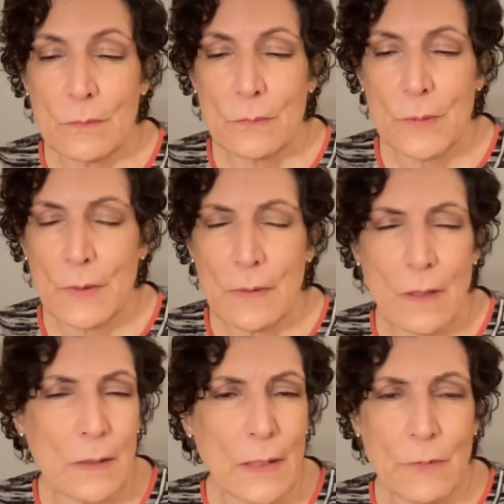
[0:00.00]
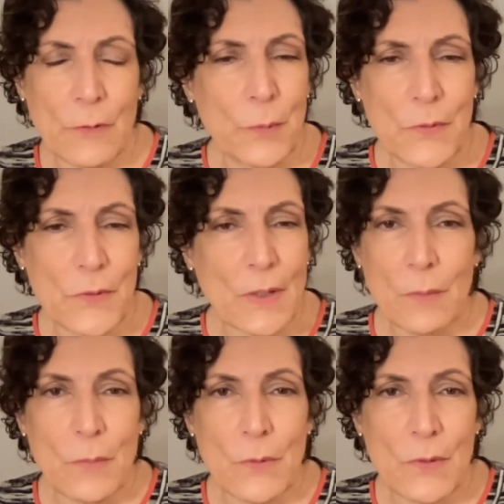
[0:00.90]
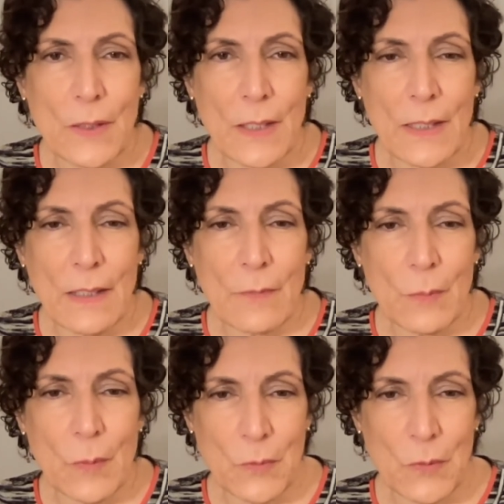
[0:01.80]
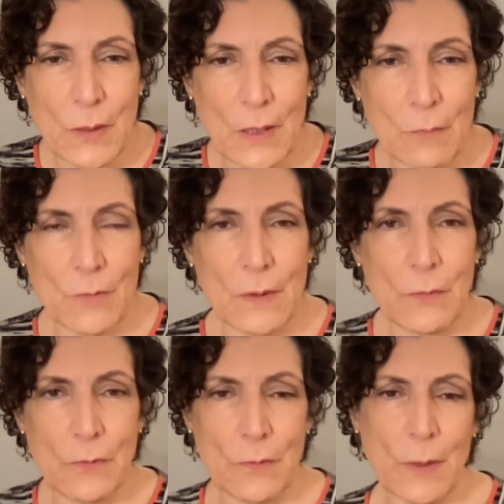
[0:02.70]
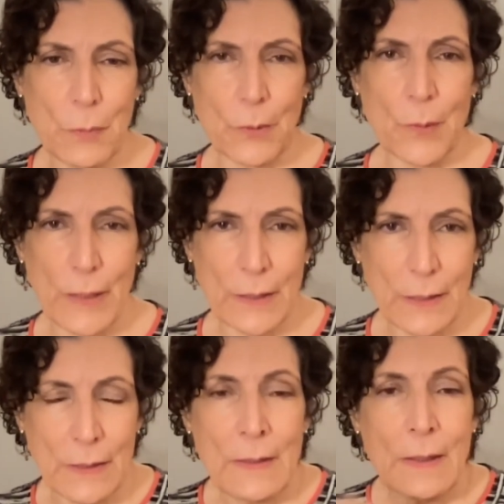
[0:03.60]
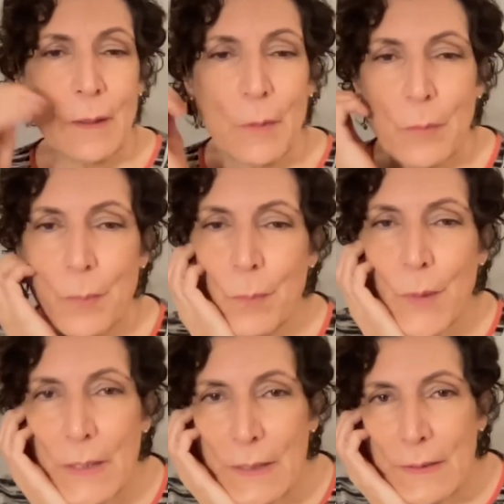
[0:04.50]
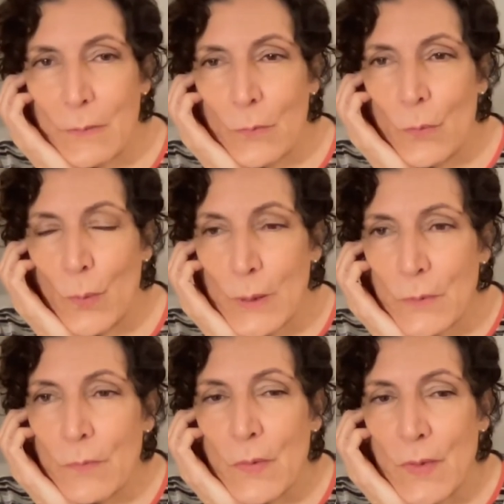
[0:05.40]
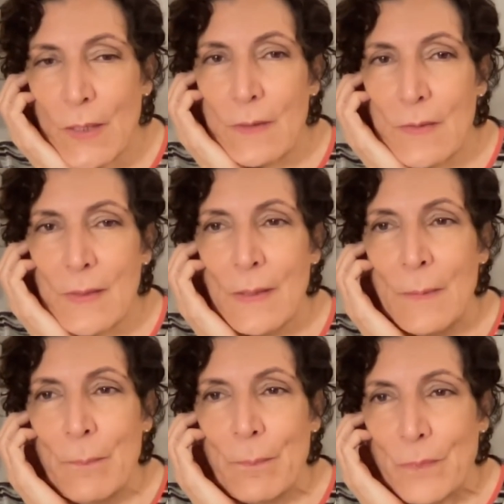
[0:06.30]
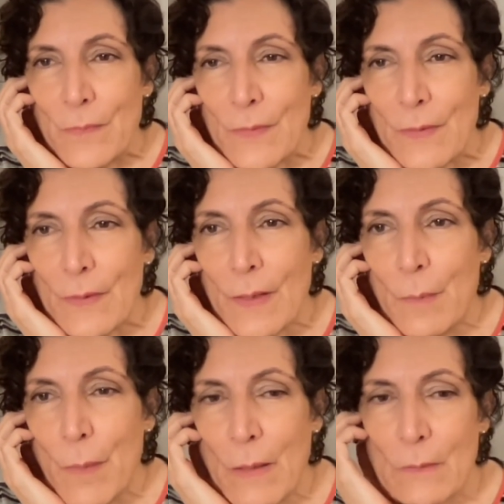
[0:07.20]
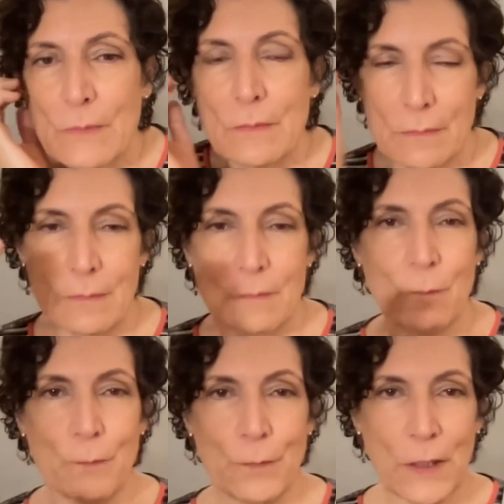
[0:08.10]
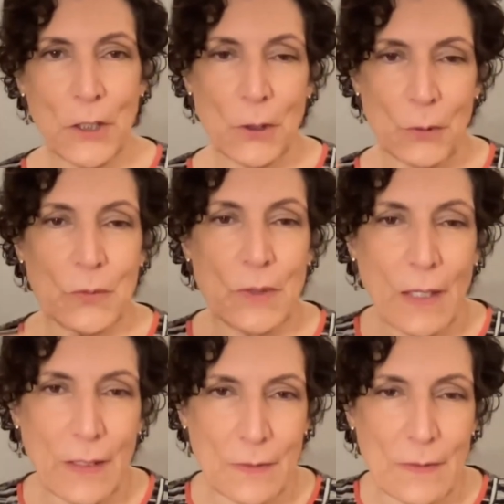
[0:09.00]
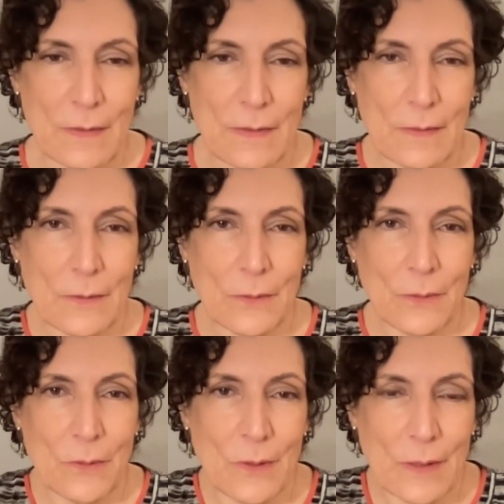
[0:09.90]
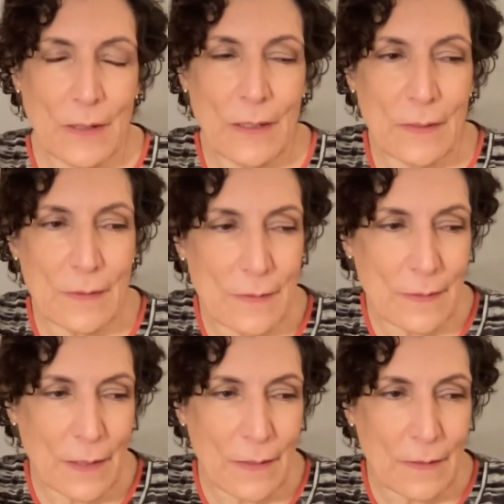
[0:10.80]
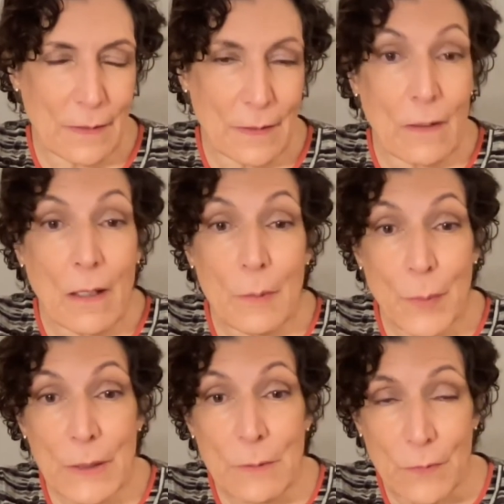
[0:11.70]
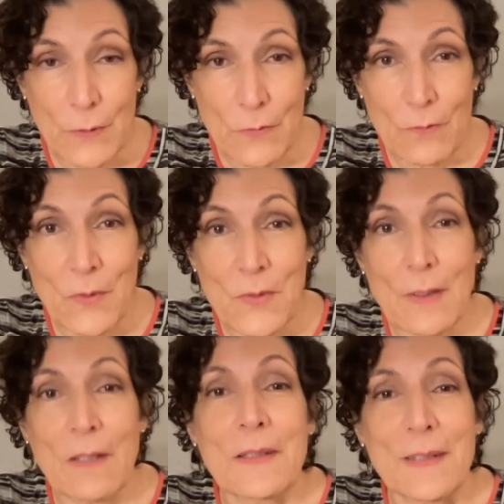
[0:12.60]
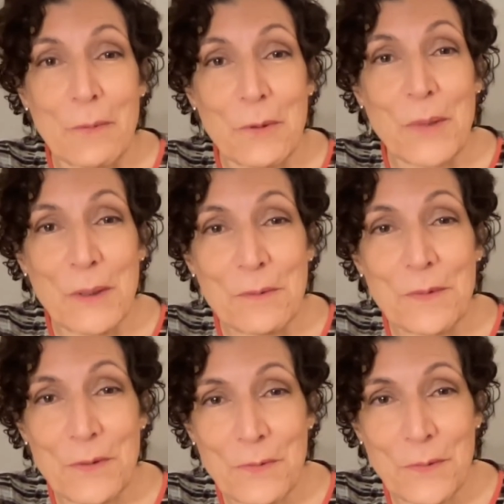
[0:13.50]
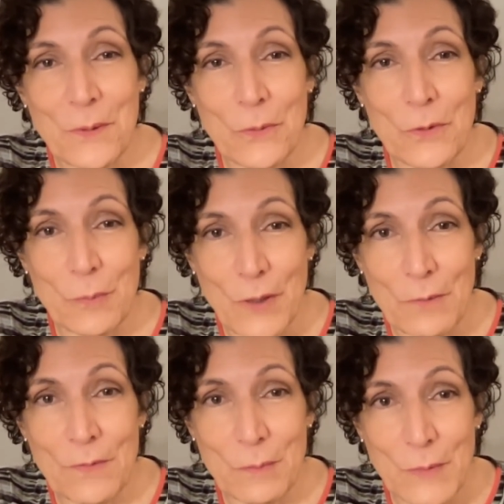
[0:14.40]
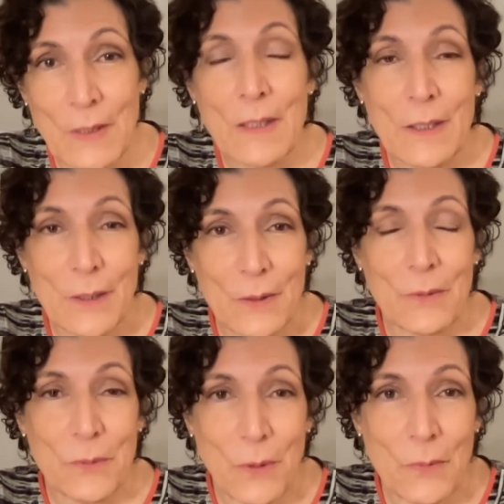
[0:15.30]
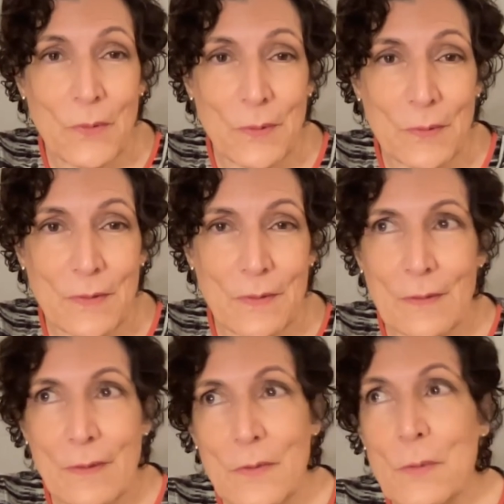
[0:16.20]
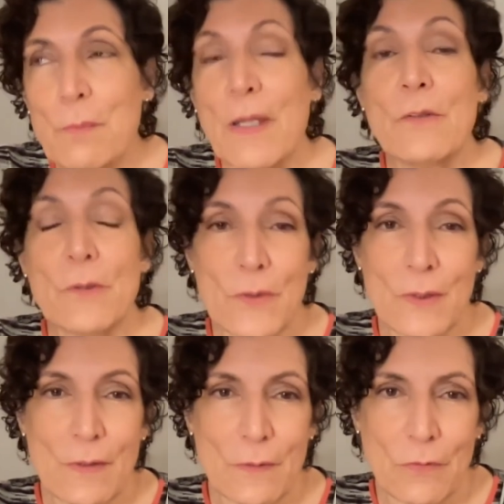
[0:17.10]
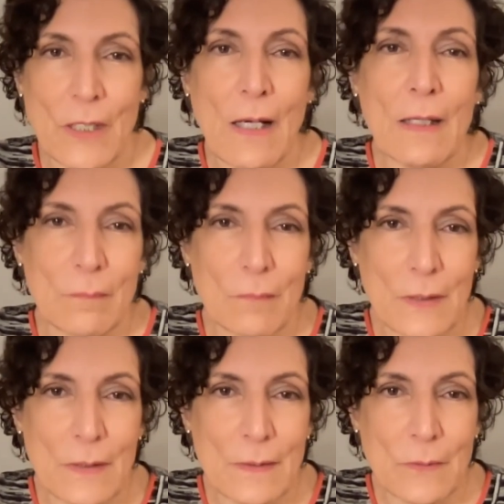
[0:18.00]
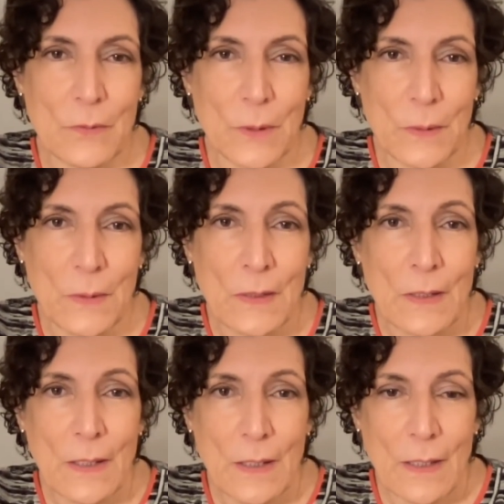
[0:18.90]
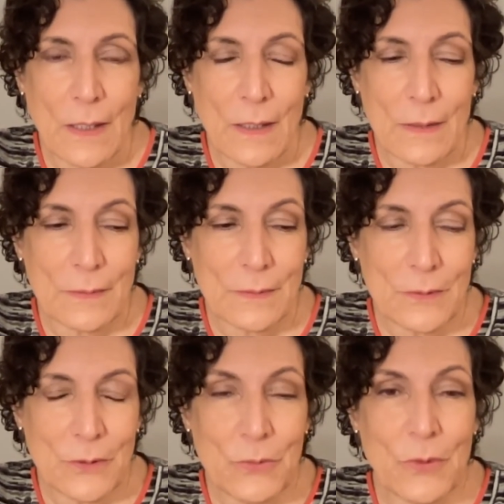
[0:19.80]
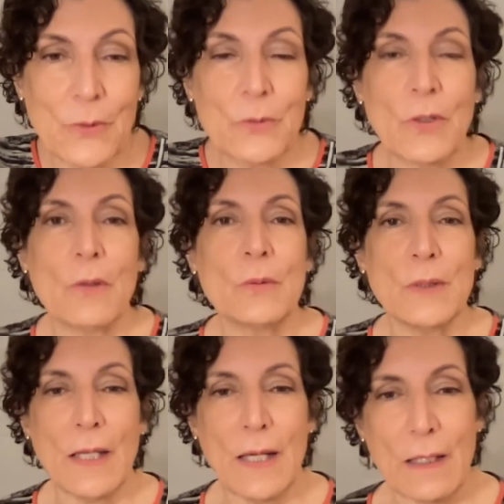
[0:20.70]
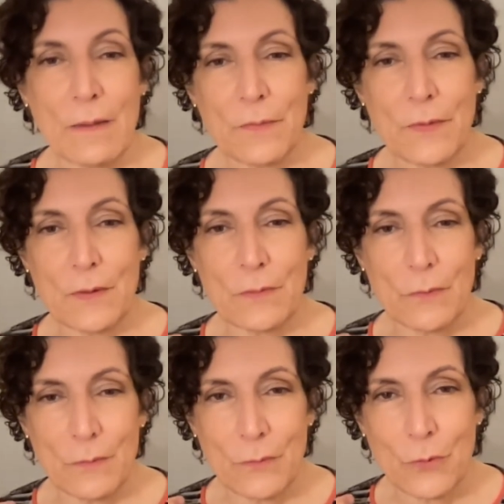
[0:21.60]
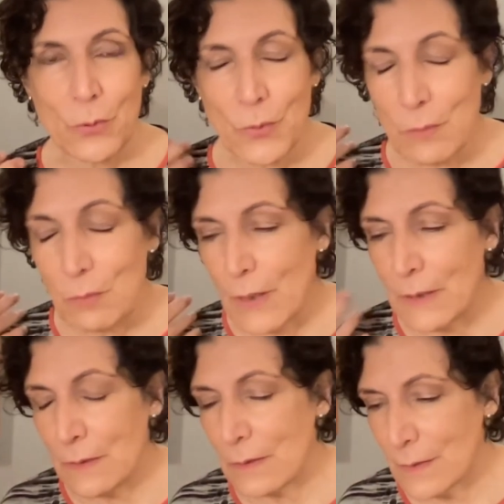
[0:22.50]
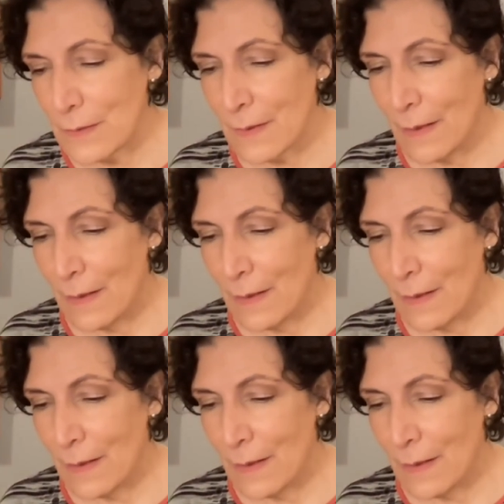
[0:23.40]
with uh, Leonard Bernstein music. I can't remember the name of it. It was very parady. But one of the things about video dance is that there are benefits, just like there were benefits for you, Jamar, from you know the the spaciousness of time, as it were. Mm-hmm. Uh, you you don't have the tremendous